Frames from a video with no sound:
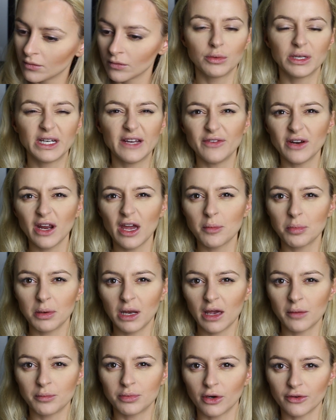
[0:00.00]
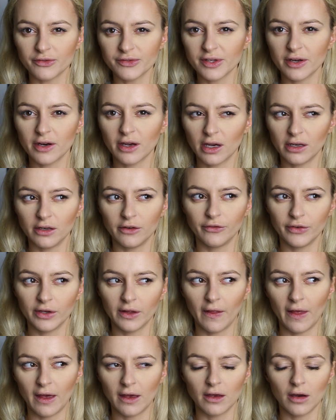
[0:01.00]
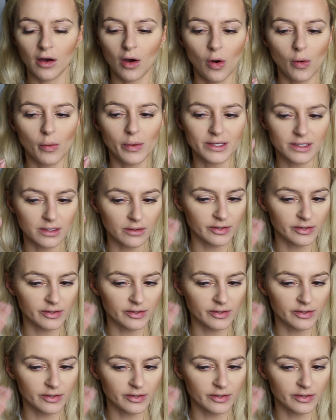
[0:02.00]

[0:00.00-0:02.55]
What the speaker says: Whenever I apply bronzer, I kind of feel that it always